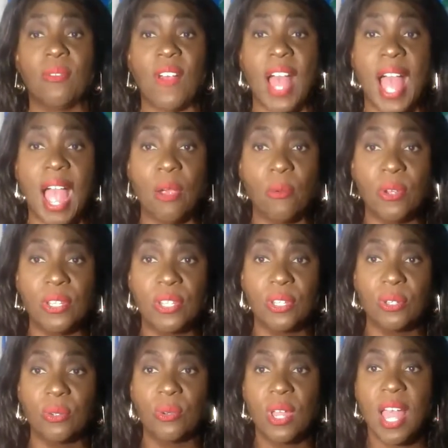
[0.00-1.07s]
If I were
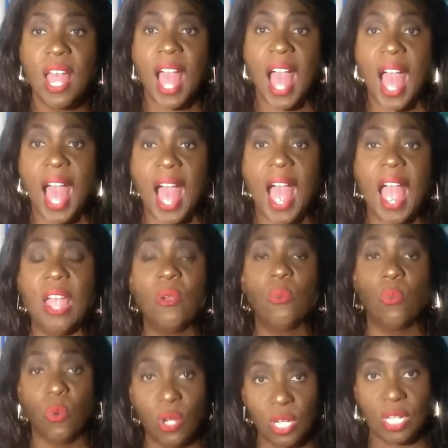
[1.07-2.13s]
you, I
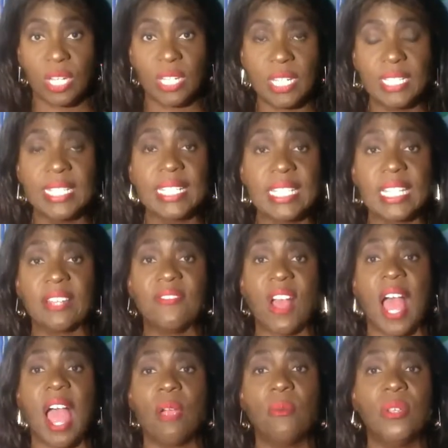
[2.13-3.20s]
would, listen, if
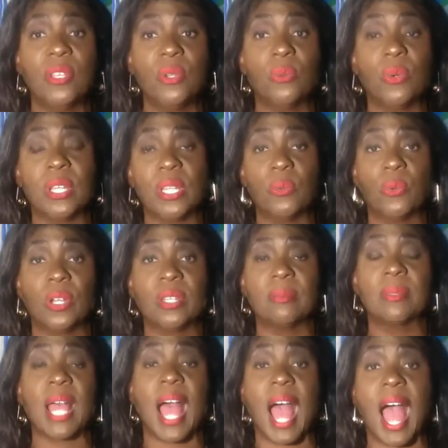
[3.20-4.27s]
I were you, Wendy
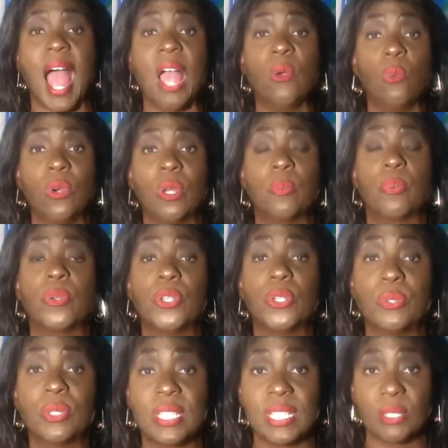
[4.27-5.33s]
Williams, I would
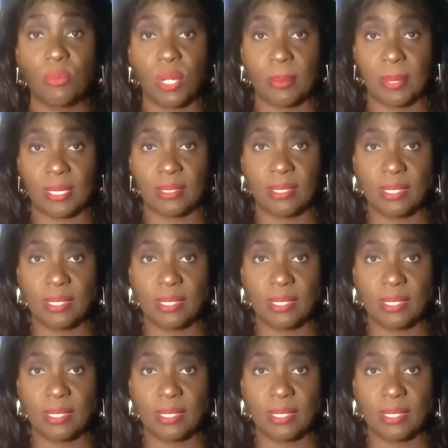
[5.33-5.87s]
produce these women.